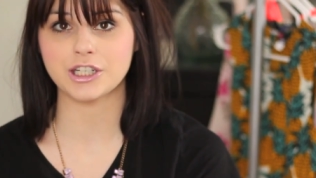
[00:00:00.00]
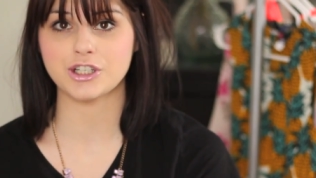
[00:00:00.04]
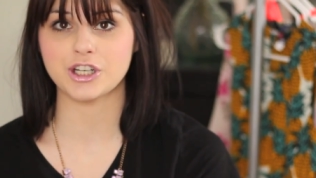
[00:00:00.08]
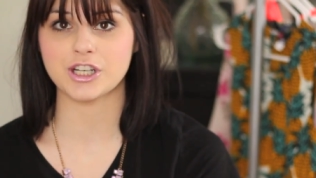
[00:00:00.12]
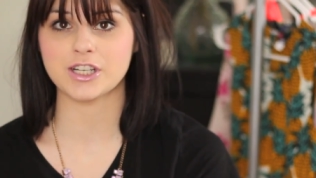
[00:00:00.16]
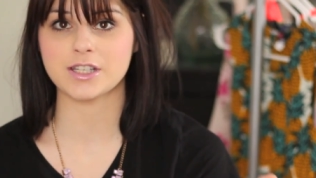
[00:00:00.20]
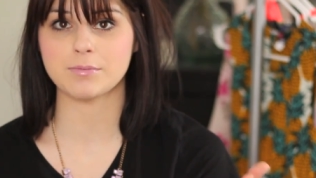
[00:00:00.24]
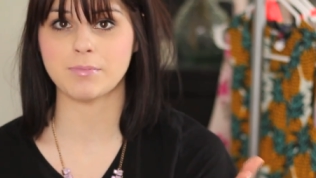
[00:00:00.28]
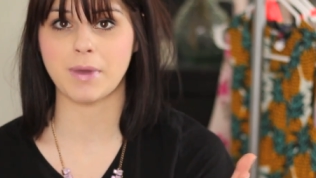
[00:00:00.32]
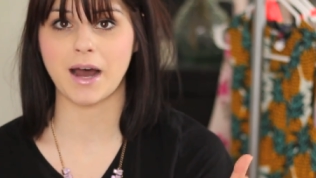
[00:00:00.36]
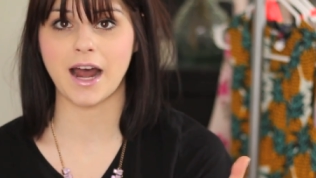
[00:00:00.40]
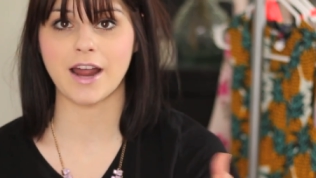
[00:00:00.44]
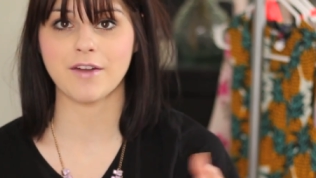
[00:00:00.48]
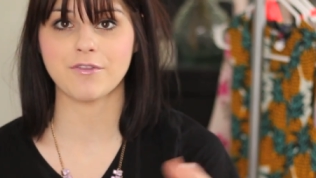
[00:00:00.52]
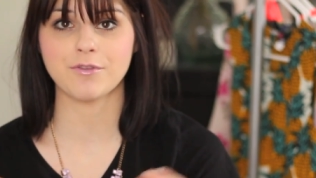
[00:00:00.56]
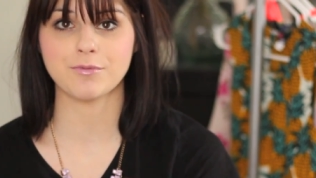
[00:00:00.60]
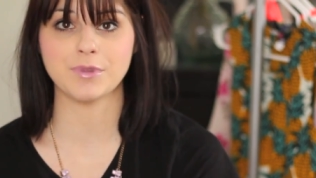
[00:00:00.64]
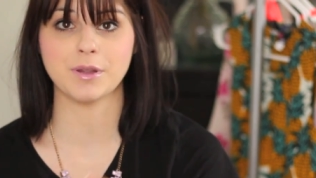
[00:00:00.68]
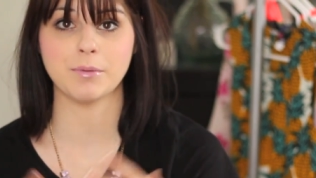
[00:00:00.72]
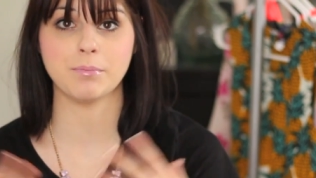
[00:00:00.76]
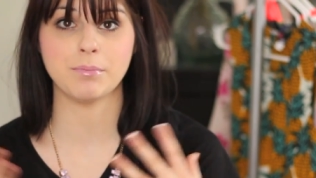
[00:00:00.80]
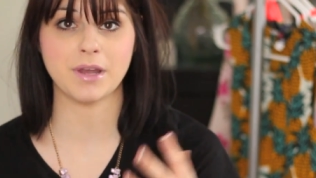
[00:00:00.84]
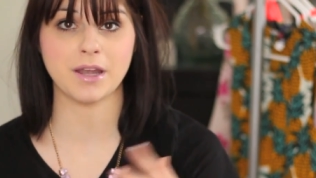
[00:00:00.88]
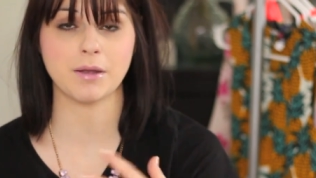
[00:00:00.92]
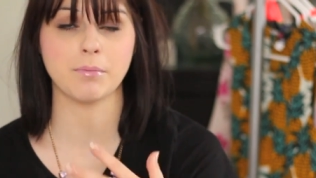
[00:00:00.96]
to just buy
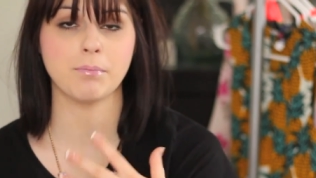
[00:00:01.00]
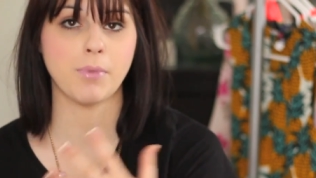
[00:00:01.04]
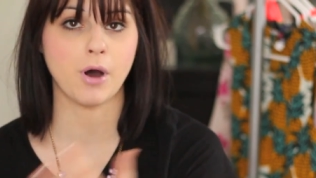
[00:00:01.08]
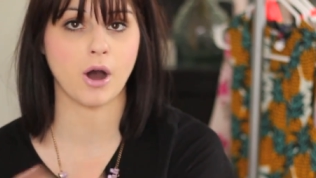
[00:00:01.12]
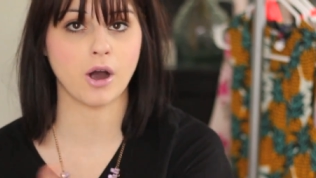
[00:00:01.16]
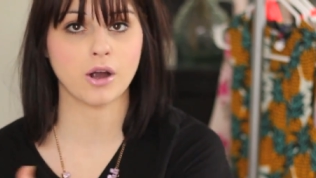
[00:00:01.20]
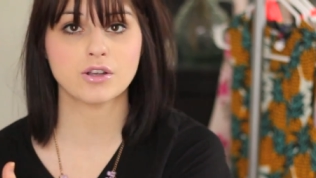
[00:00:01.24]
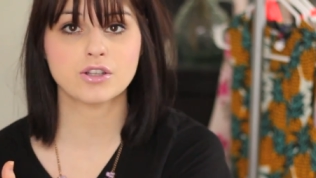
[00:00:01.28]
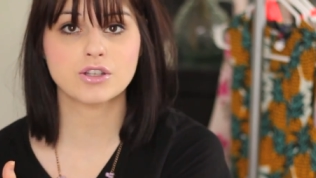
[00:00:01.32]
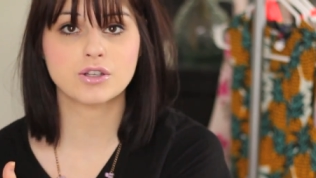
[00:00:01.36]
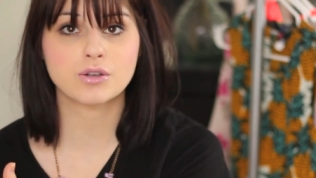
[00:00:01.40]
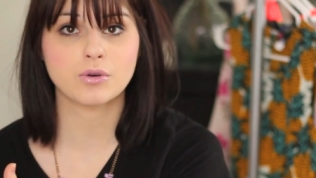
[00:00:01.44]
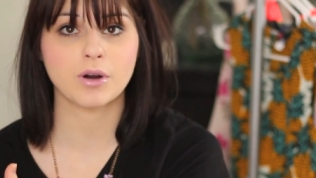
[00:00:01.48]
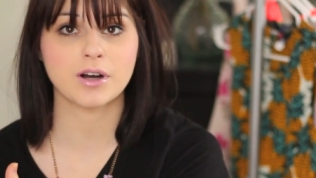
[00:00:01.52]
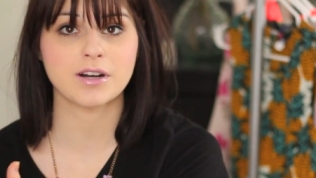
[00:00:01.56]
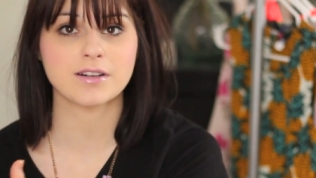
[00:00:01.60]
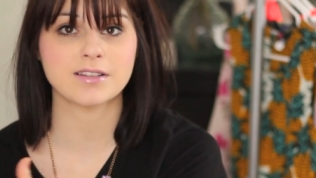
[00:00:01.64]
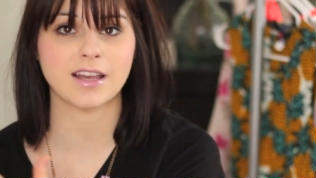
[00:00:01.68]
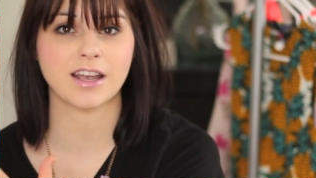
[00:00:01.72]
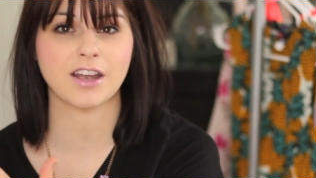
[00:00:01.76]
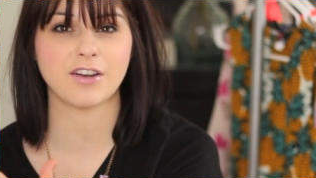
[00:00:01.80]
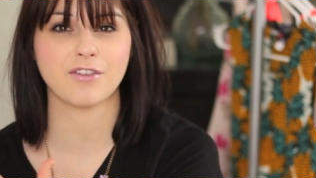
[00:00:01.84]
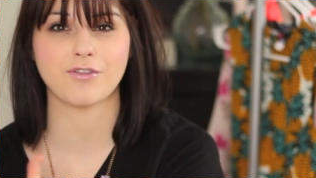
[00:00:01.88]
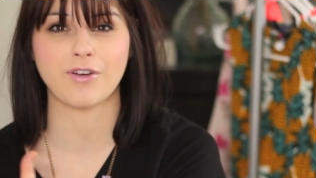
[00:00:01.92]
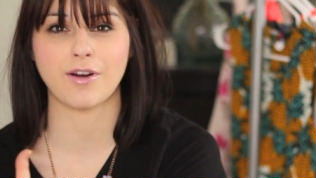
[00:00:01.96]
from the big box
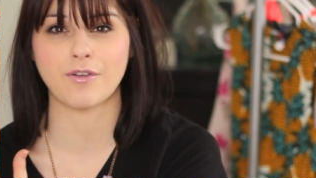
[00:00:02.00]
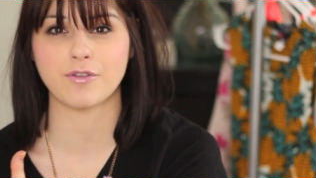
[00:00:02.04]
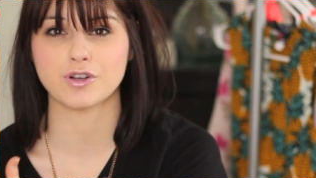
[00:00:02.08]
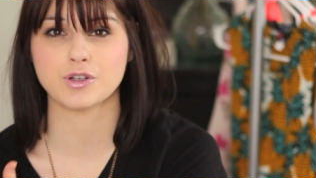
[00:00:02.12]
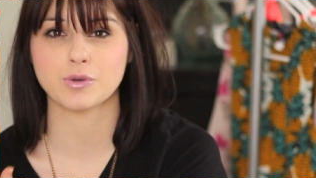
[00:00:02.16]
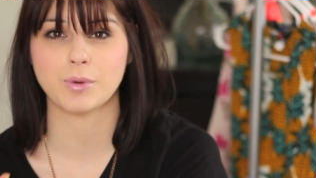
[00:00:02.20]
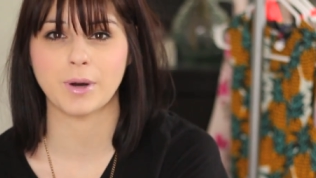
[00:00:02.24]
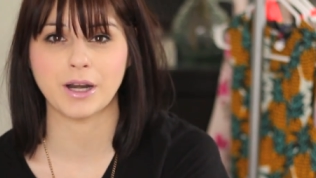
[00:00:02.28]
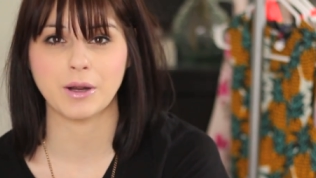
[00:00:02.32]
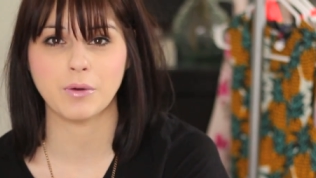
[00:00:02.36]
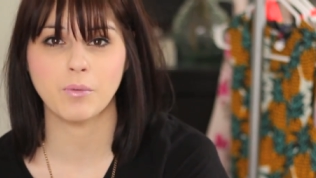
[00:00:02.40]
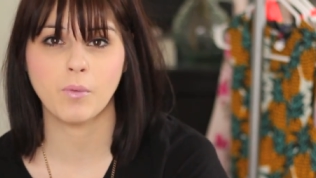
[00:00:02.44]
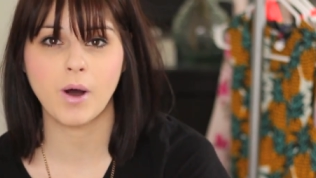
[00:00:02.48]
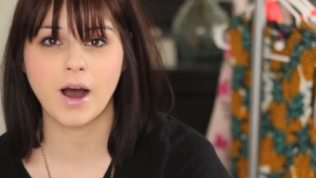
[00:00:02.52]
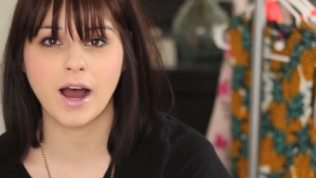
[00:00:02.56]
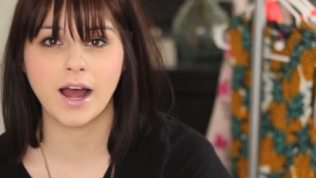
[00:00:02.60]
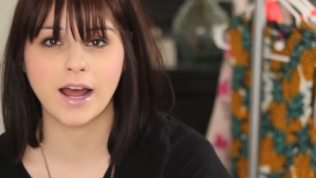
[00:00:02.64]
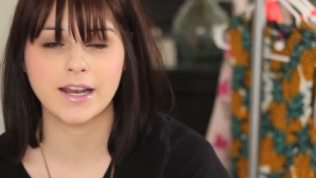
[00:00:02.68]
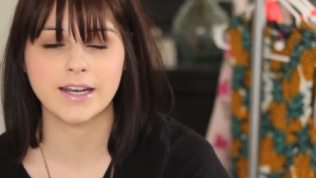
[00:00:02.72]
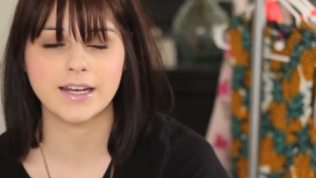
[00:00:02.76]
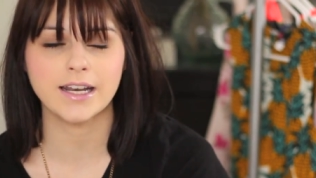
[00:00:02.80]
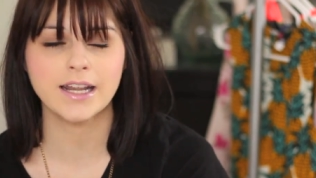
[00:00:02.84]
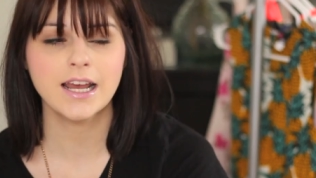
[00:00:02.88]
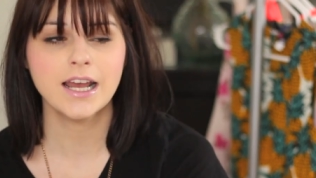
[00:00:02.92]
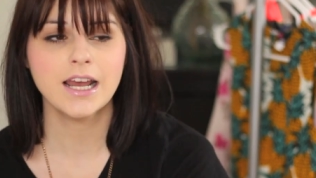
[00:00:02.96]
stores like a Forever
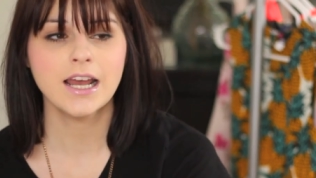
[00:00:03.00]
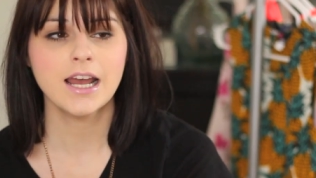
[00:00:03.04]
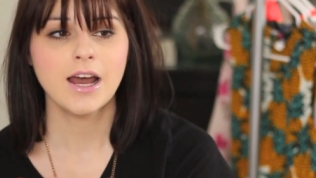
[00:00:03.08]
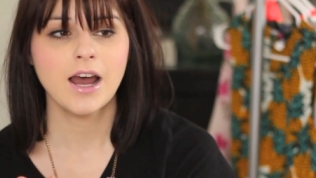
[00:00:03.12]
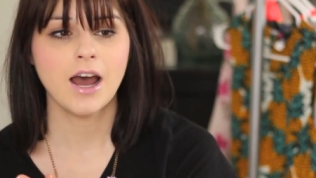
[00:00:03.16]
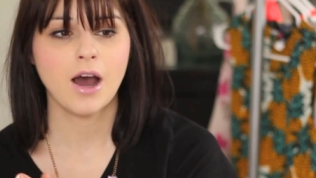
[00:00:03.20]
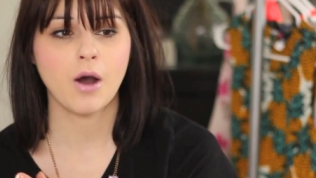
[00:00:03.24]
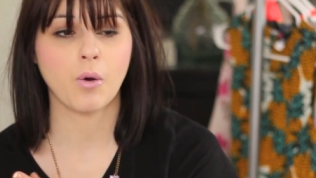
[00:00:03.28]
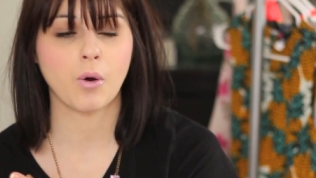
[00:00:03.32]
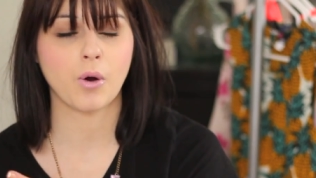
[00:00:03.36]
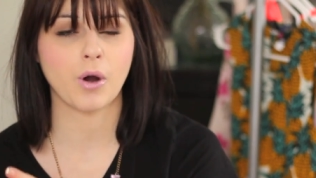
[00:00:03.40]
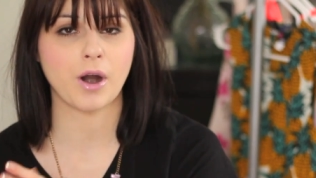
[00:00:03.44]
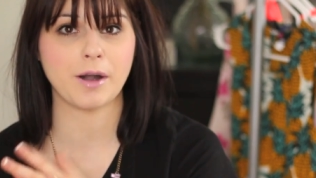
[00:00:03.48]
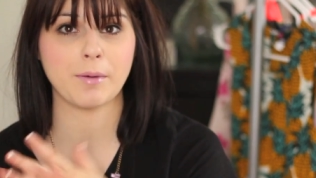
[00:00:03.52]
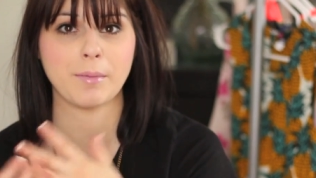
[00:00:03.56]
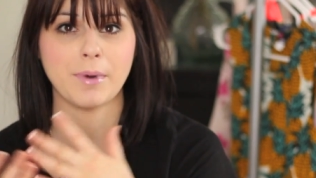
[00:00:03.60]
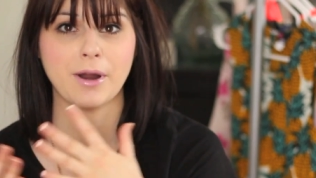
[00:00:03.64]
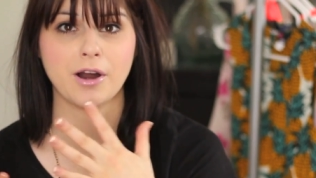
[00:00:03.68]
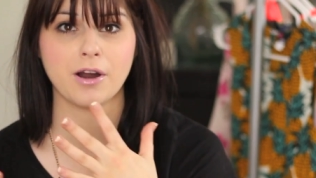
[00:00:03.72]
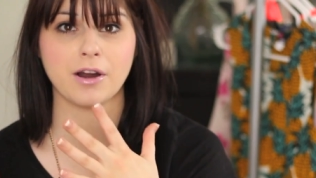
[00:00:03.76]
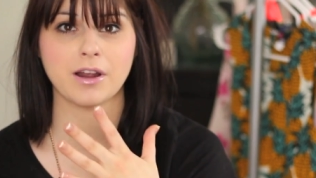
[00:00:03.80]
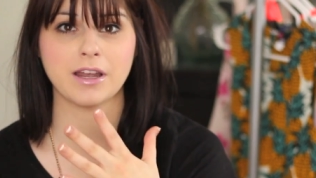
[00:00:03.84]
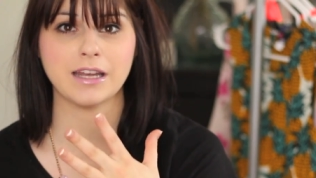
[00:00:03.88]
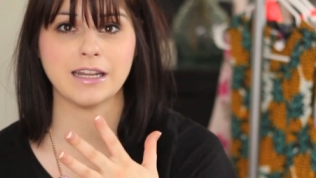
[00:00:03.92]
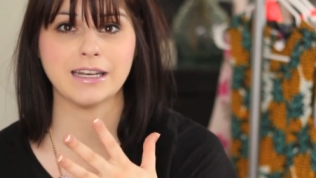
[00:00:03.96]
21 or an
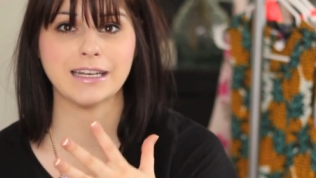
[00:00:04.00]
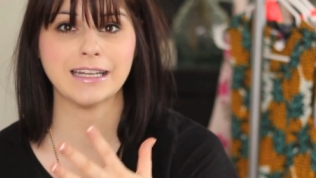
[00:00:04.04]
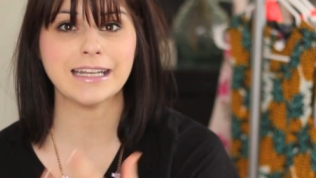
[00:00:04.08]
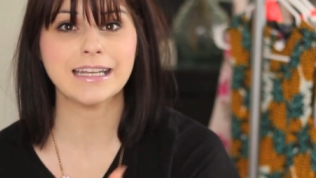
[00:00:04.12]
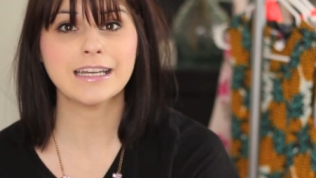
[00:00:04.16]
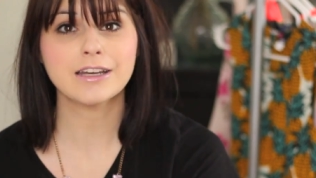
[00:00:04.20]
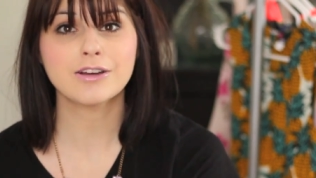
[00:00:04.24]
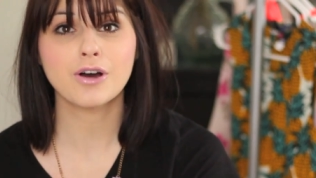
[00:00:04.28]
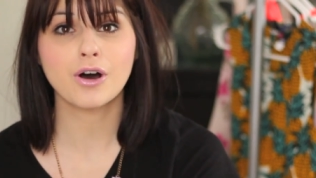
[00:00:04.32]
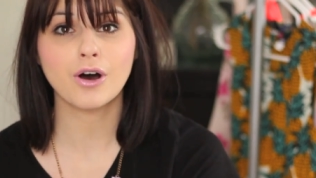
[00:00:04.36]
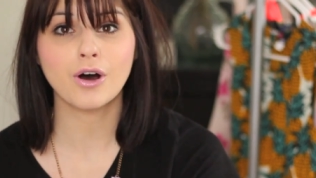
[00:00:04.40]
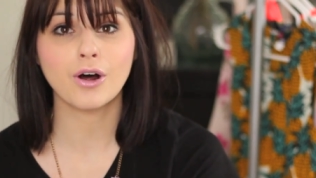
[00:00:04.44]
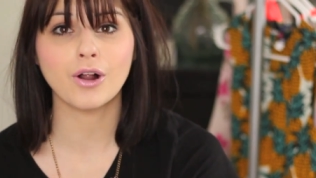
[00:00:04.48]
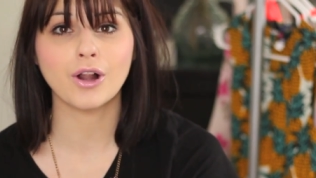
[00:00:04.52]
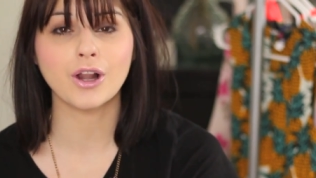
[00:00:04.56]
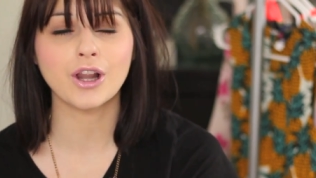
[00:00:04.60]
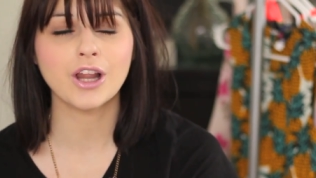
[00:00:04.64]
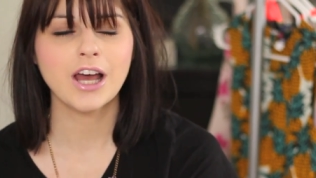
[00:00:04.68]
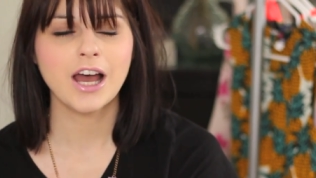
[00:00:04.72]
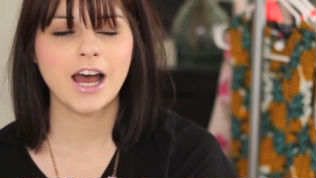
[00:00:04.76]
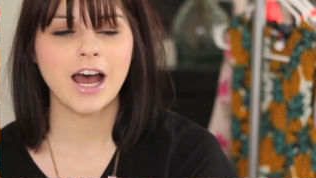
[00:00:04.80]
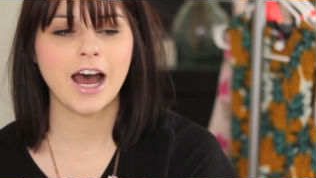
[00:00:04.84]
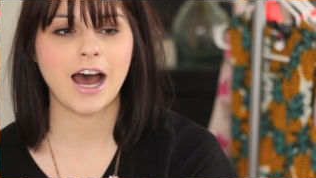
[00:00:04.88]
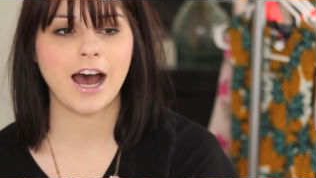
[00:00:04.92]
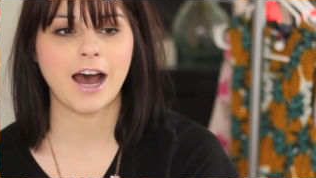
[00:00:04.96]
American
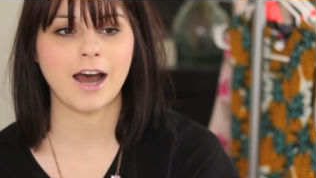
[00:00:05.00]
Eagle.